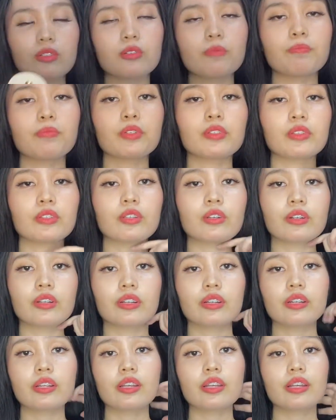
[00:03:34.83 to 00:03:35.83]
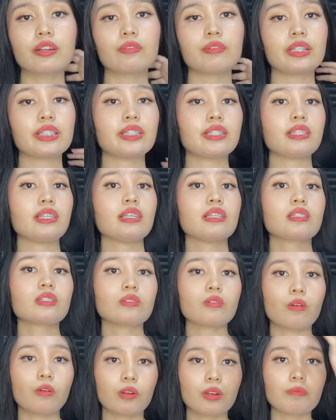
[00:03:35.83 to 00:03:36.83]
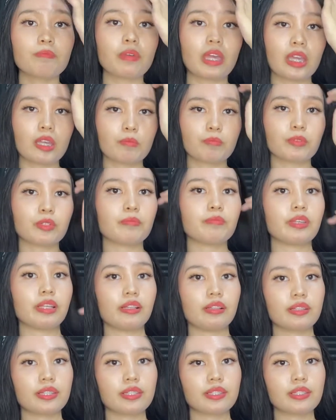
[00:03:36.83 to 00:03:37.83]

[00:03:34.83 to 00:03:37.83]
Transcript: put your receipts or paper bills.